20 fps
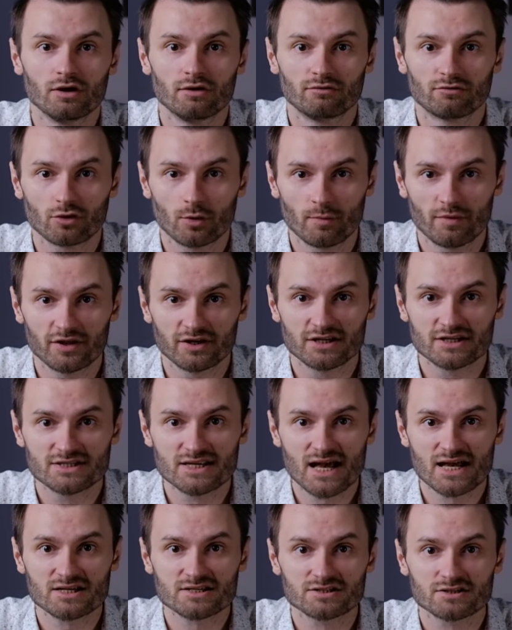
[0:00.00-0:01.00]
from the
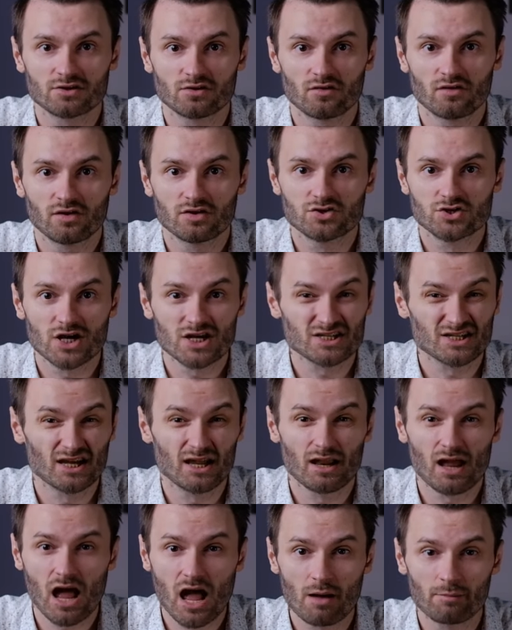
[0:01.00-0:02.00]
disaster that just
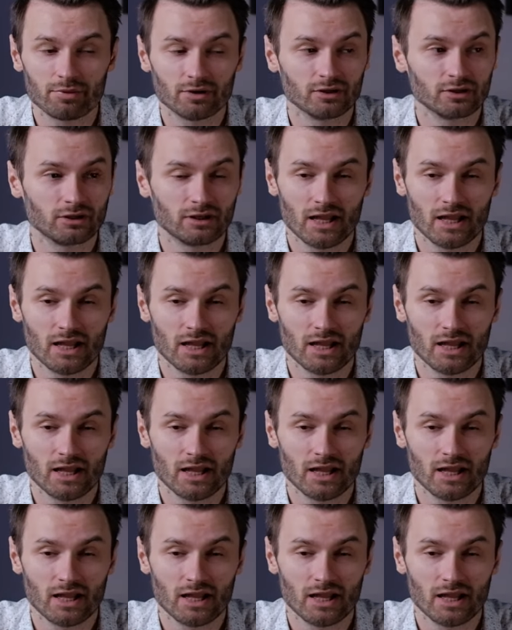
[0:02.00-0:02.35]
had happened